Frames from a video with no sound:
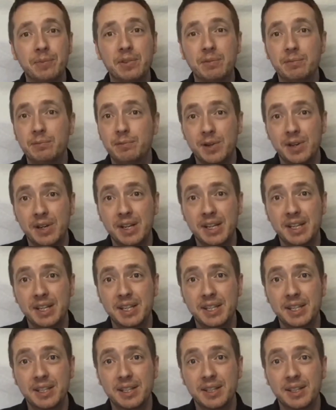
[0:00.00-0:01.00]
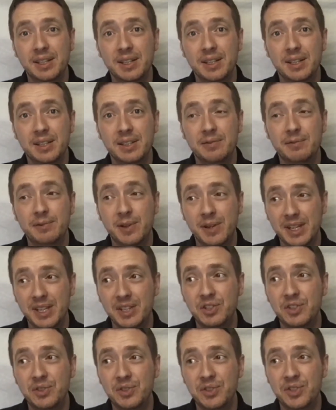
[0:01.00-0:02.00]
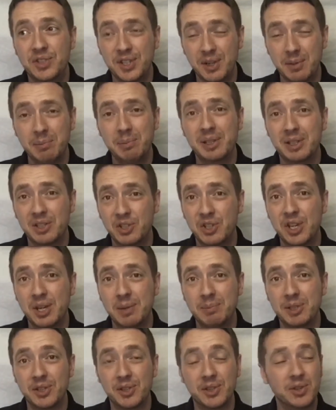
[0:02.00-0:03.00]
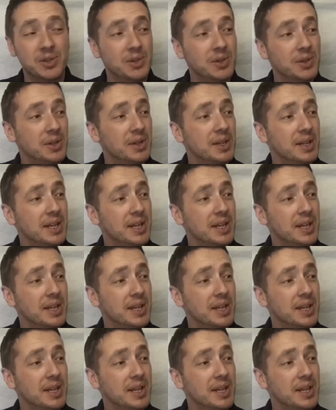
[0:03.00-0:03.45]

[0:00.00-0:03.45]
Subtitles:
Very, very simple and cheap to do.